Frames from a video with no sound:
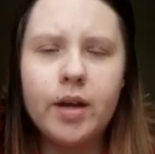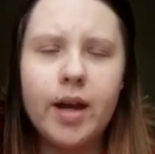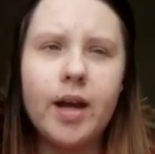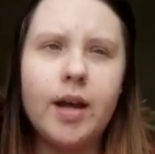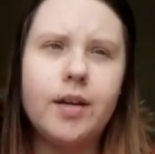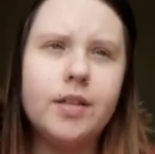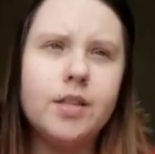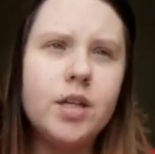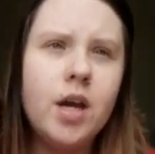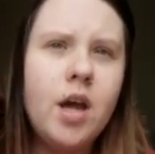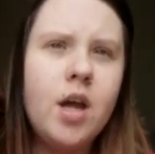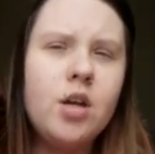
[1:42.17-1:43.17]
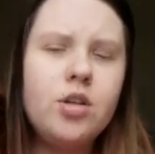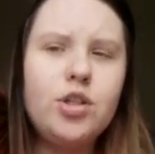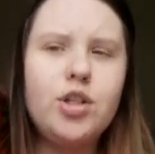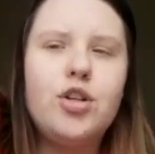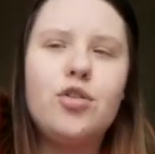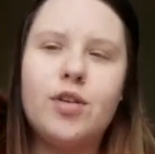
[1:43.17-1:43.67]
and
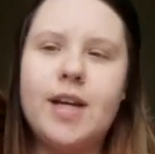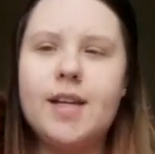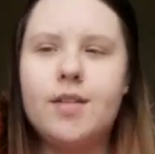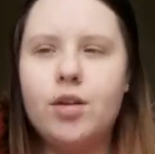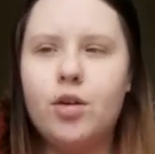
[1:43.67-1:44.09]
to create the